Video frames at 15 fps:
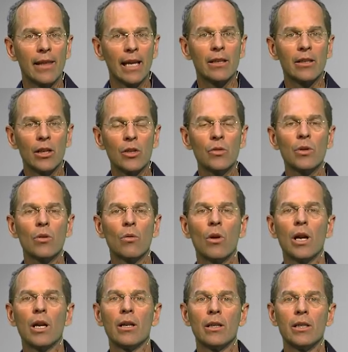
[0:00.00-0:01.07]
That does
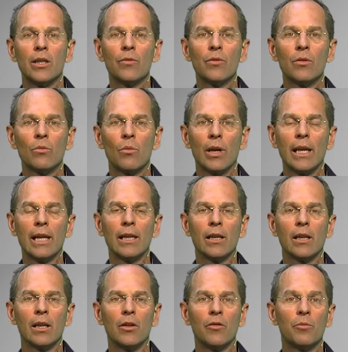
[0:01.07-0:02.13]
require a different
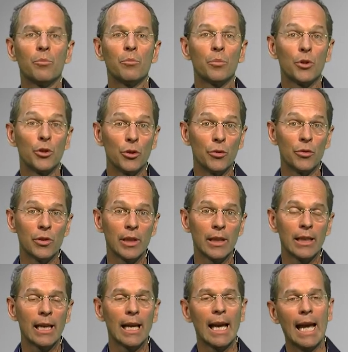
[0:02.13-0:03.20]
way of
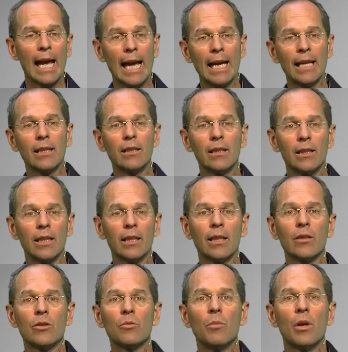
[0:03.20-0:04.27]
producing and
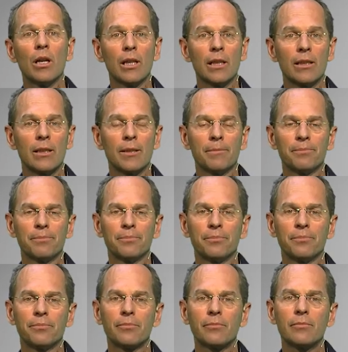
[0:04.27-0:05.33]
linking to markets.
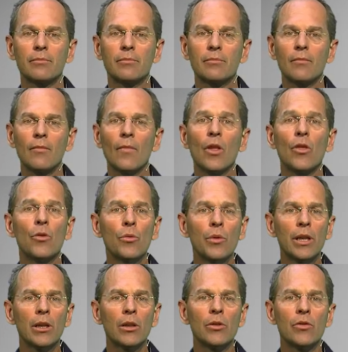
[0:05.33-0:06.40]

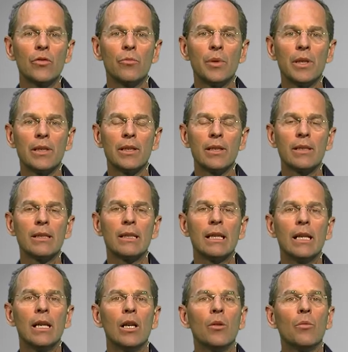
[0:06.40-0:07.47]
Through inclusive business,
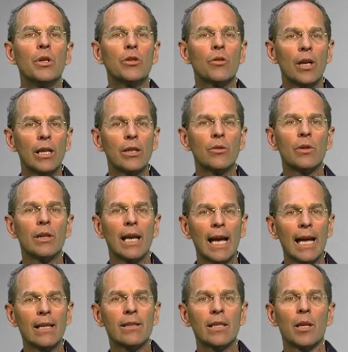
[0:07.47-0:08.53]
we try to
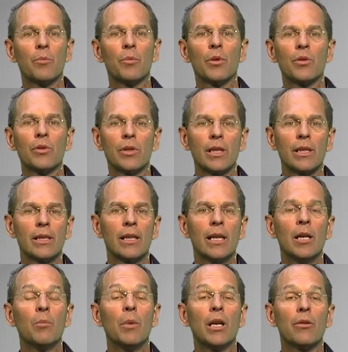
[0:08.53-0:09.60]
enhance that process
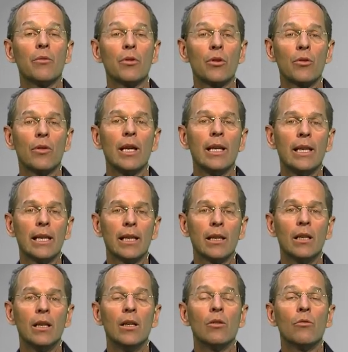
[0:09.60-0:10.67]
by creating